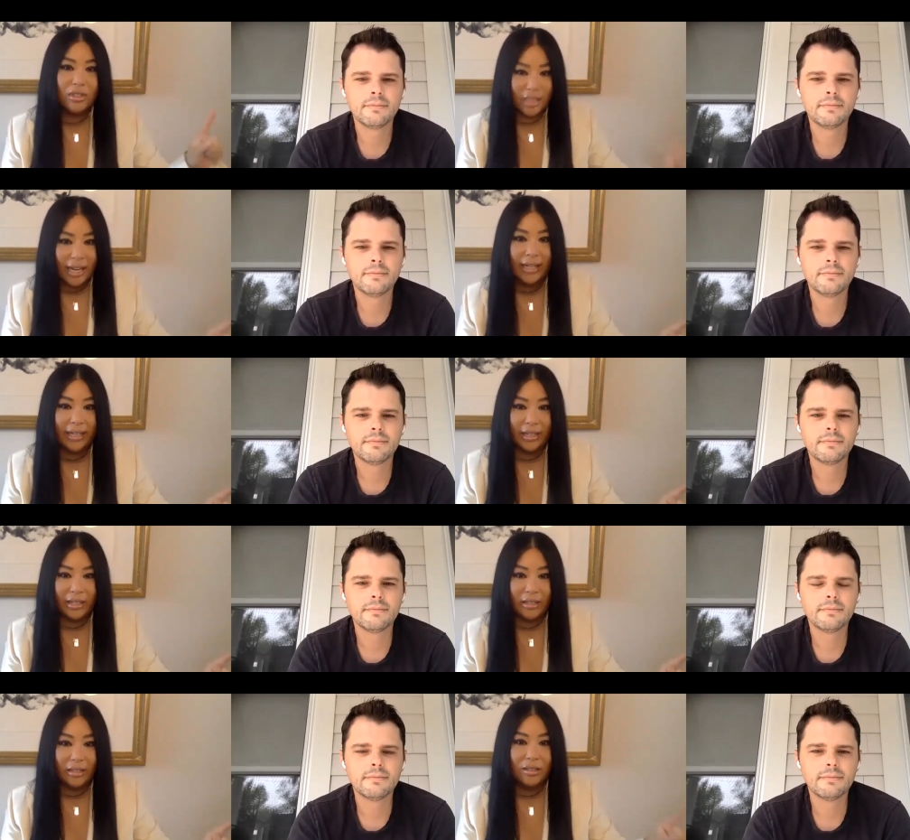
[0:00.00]

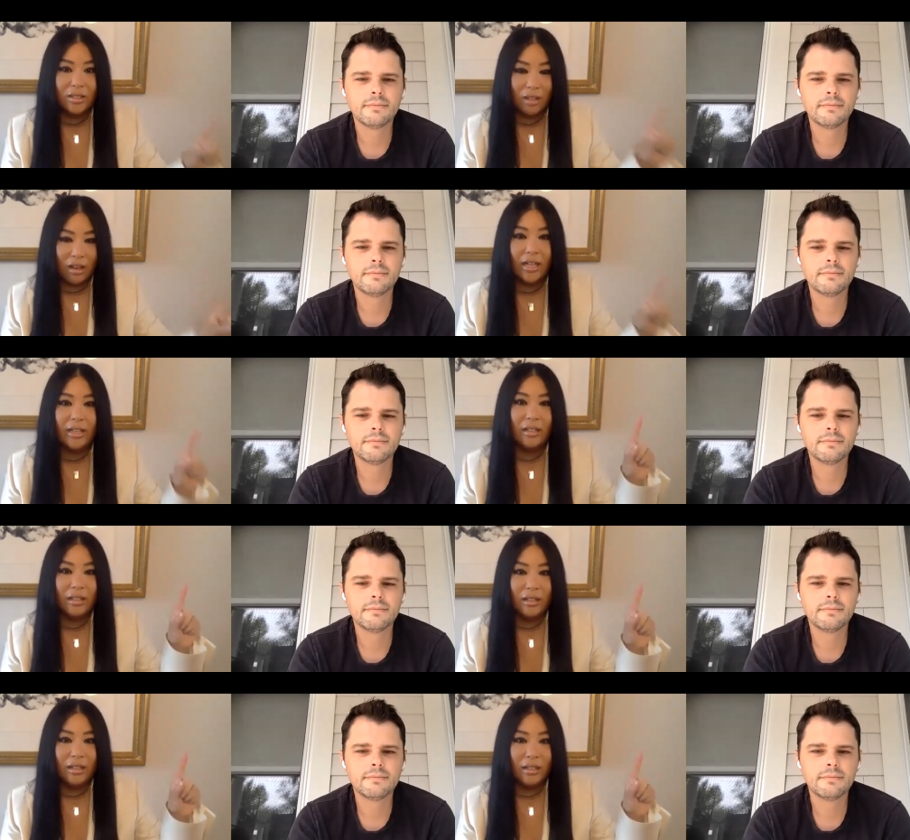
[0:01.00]
Speaker 1: decided to not
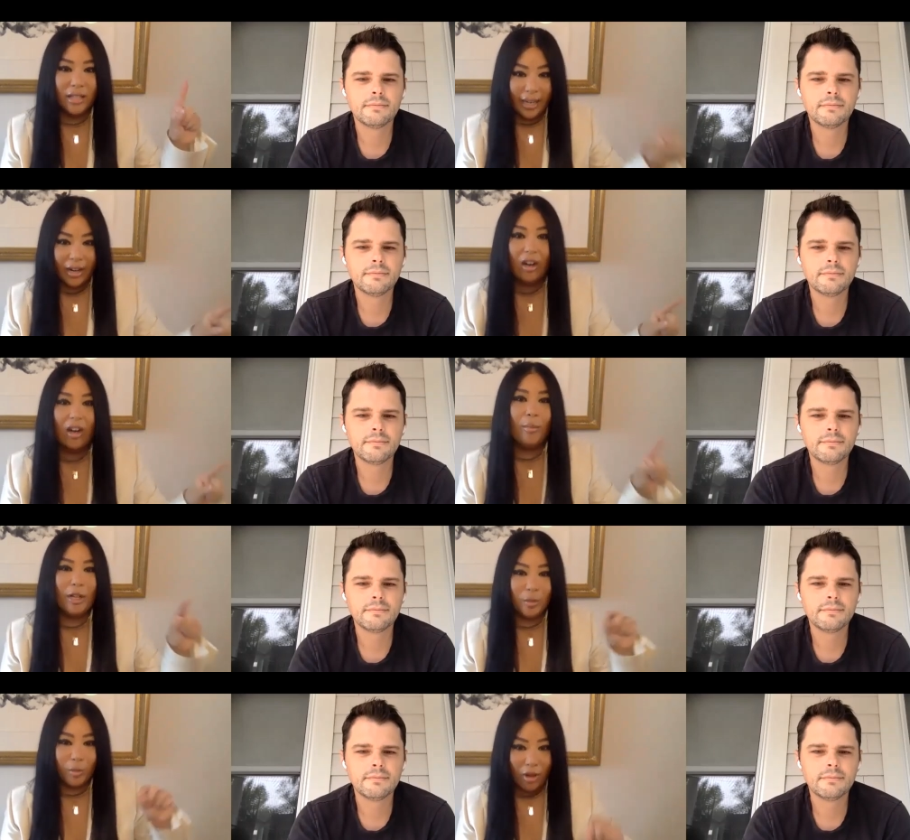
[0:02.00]
care
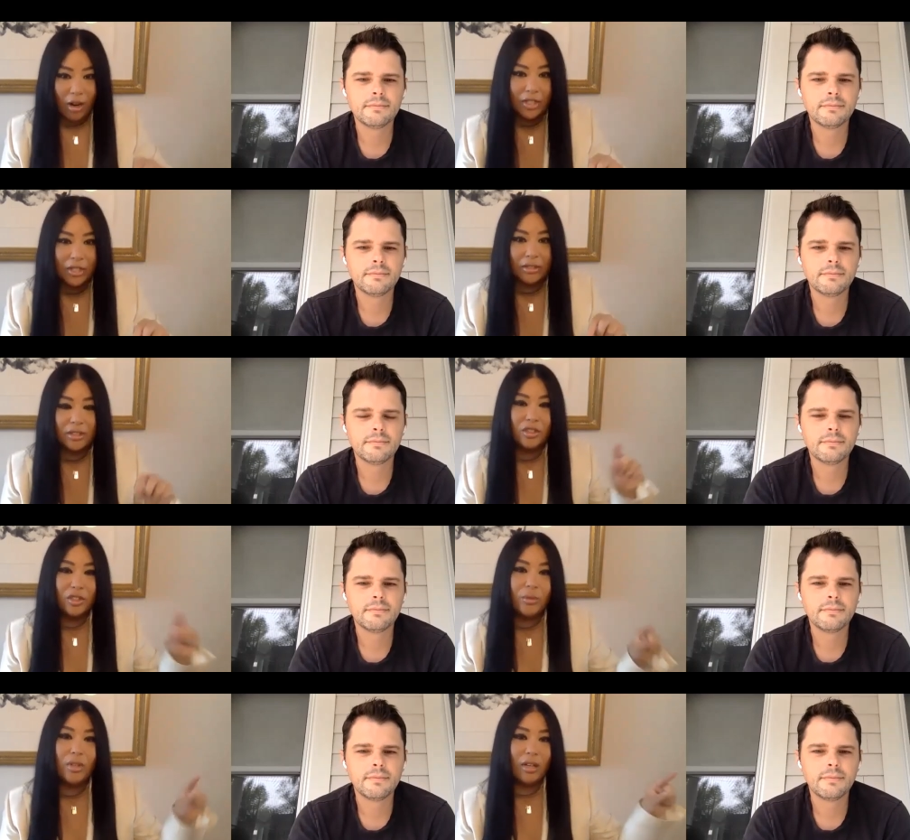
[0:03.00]
about the precautions because
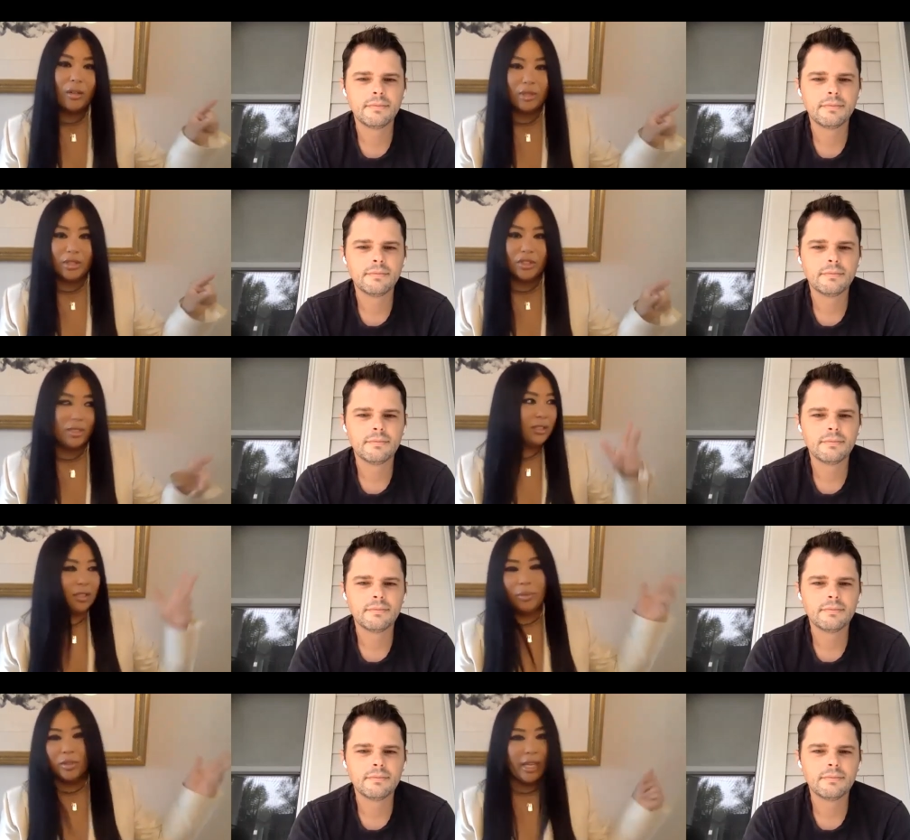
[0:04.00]
you thought it was just a
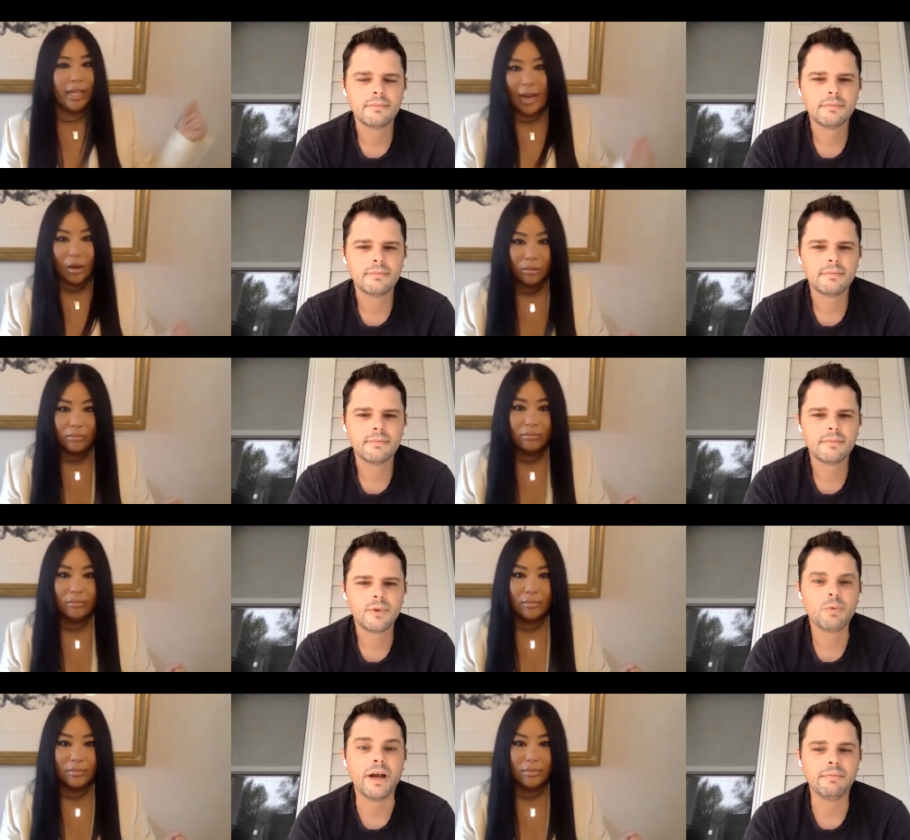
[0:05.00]
simple night out.
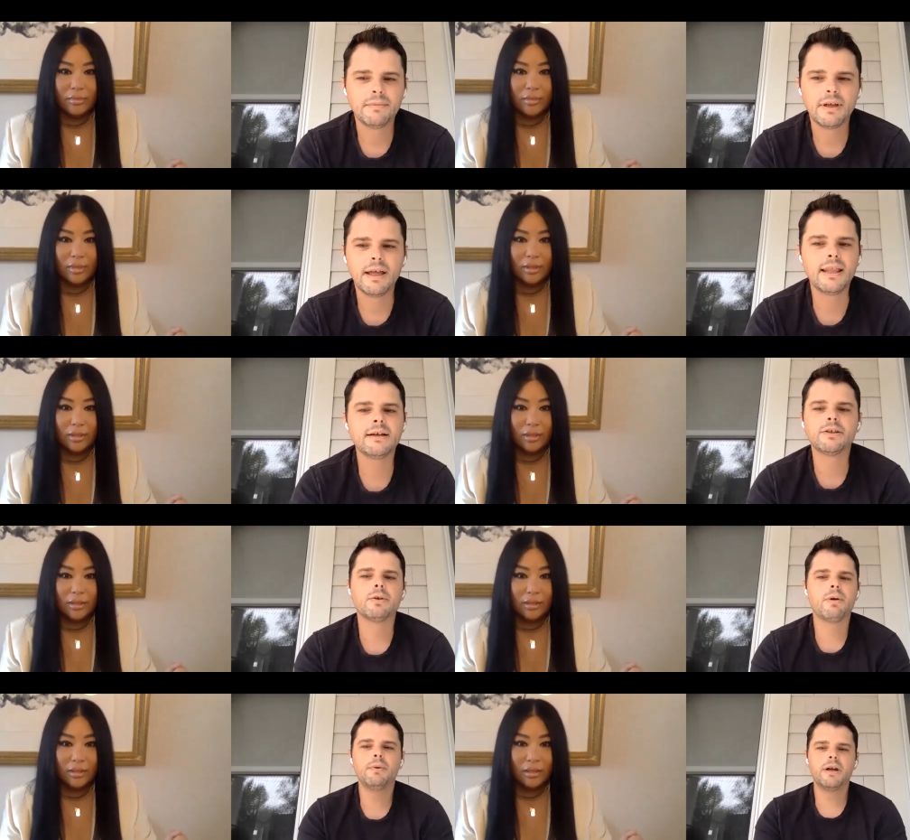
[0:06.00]
Speaker 2: Right. And that is
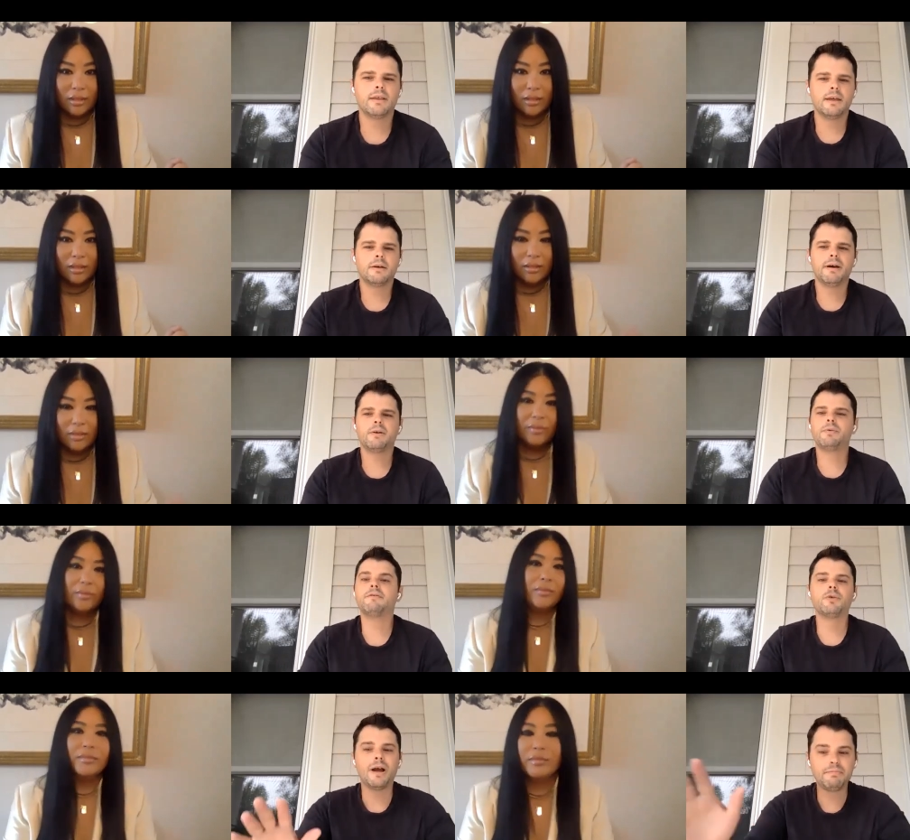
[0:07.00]
a great way to think about it.
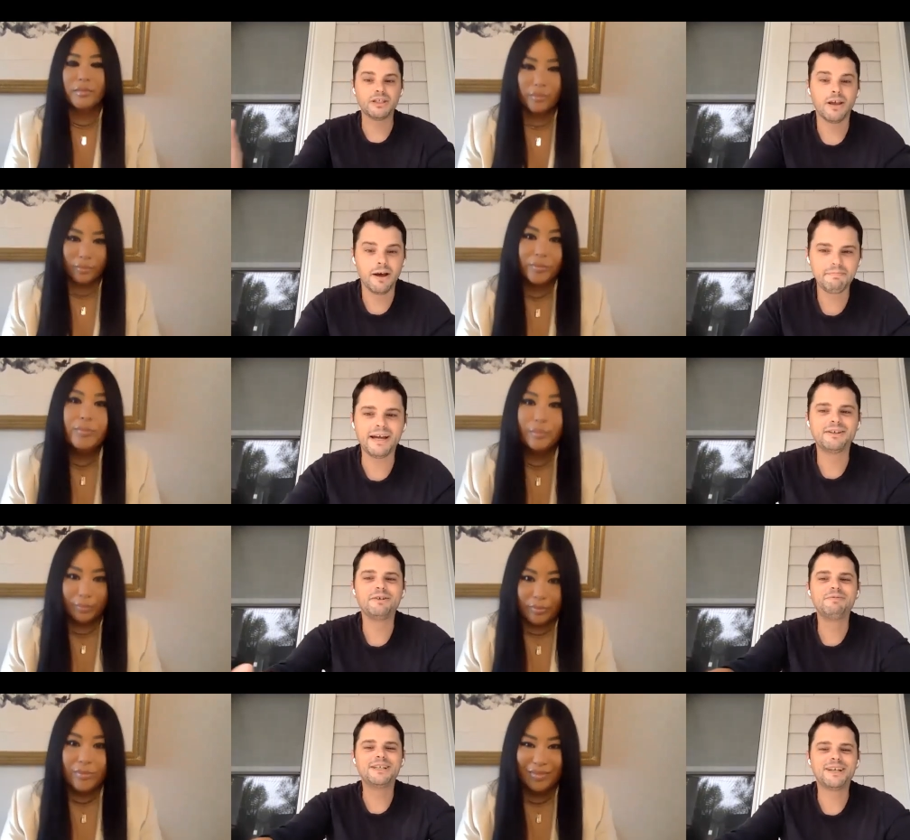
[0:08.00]
We have to wrap this up. I
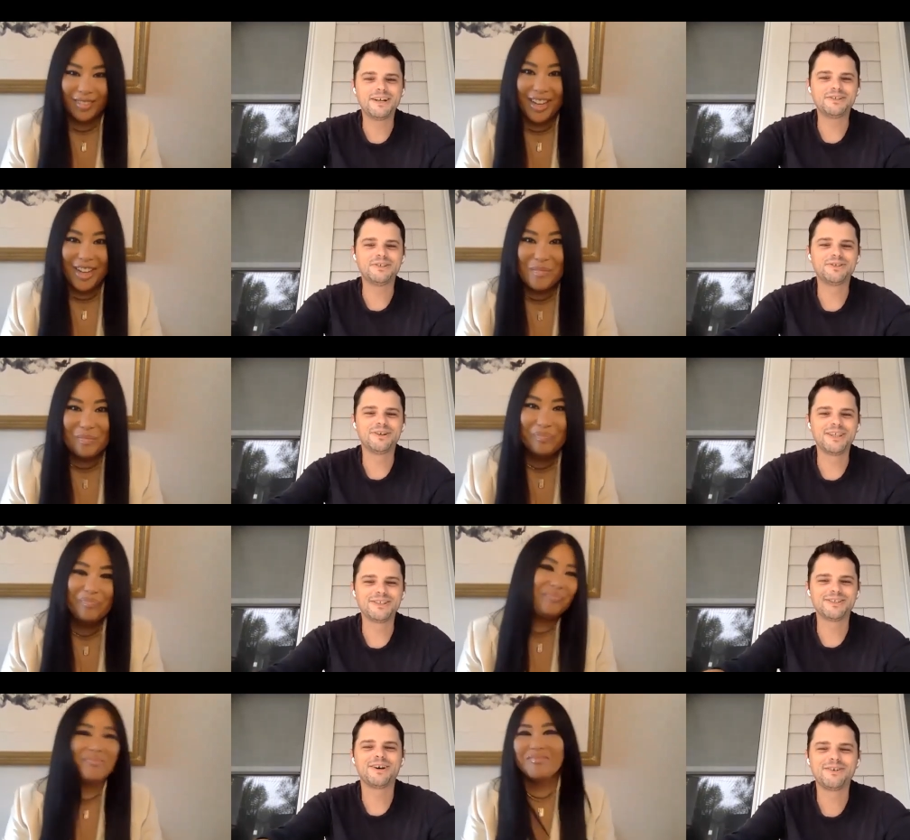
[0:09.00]
don't mean to yeah. cut you short.
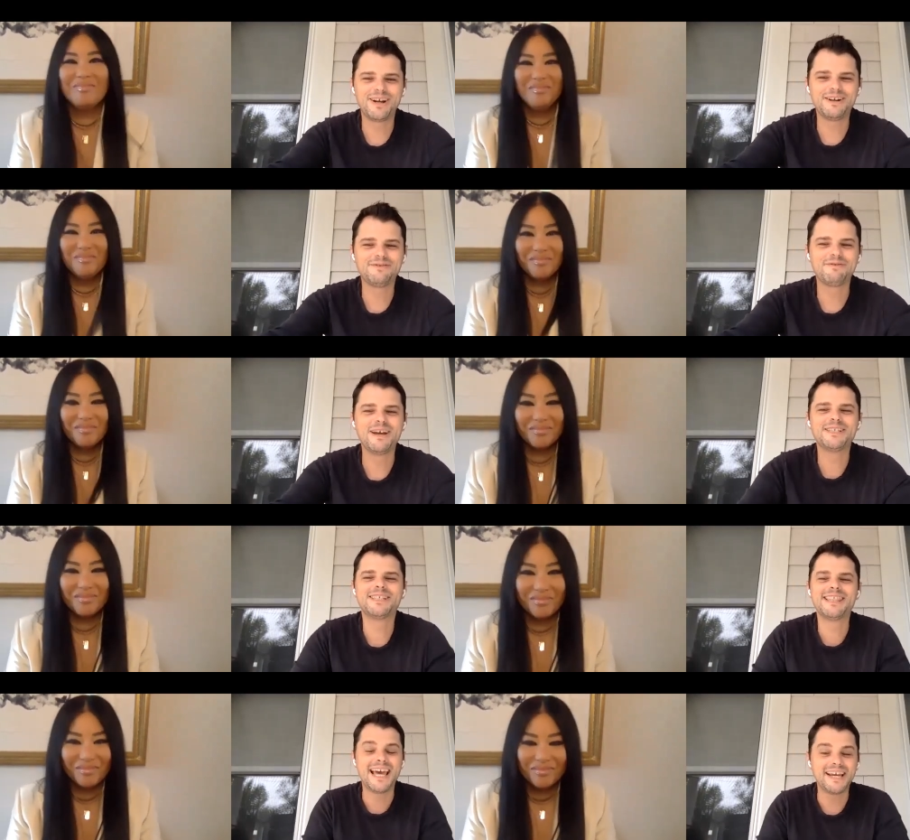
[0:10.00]
This is all great
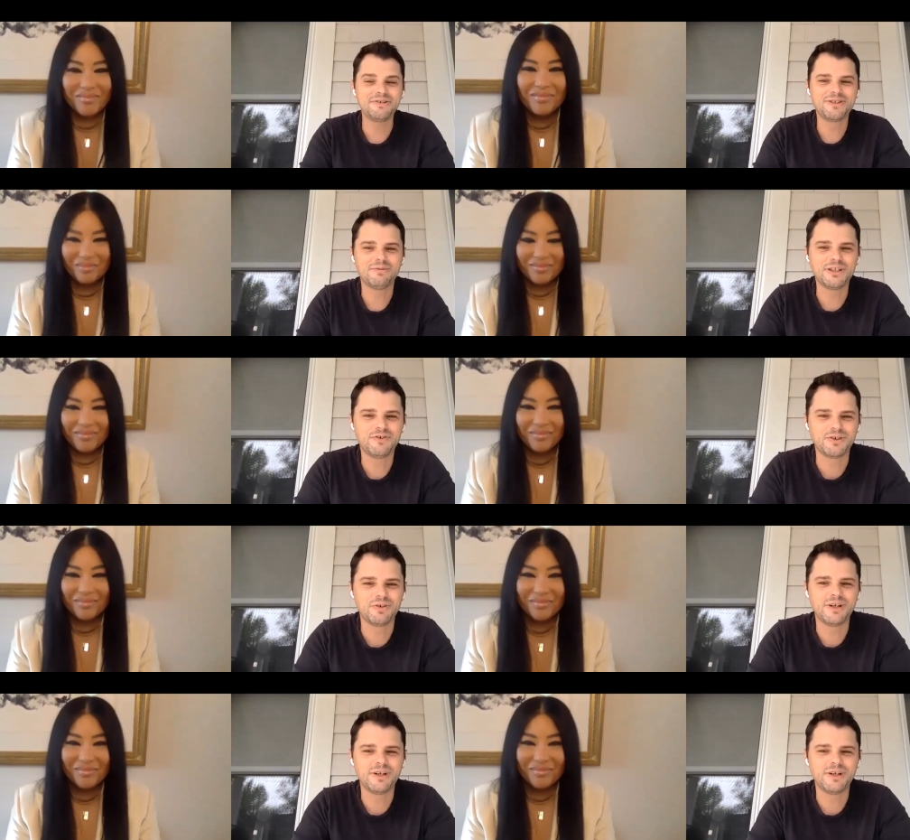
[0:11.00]
information. Thank you so much for